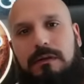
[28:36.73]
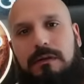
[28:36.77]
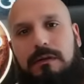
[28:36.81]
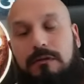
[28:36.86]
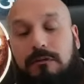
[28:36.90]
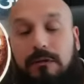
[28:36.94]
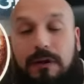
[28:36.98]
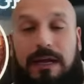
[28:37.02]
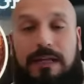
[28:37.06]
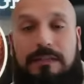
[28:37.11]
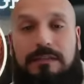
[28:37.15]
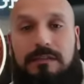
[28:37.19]

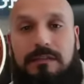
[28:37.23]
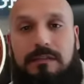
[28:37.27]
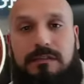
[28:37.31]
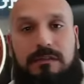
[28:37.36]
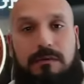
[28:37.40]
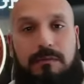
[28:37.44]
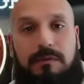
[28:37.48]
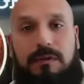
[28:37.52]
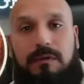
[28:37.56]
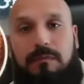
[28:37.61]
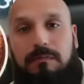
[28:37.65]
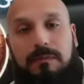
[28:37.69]
Granted, some
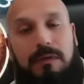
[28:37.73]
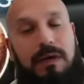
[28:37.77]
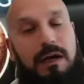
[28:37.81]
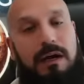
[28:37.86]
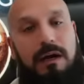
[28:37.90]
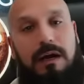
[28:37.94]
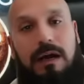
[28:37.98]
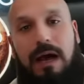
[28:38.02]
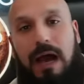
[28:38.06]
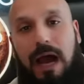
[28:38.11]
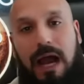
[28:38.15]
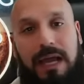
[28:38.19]
of them
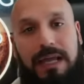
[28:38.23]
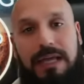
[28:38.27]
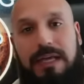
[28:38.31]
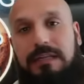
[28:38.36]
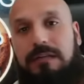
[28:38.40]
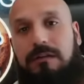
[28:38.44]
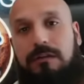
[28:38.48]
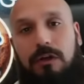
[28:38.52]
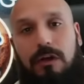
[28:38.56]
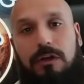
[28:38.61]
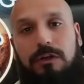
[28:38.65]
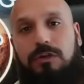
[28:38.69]
high-end
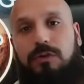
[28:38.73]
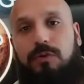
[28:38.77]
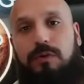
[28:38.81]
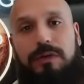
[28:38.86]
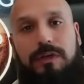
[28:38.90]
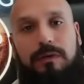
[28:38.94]
luxury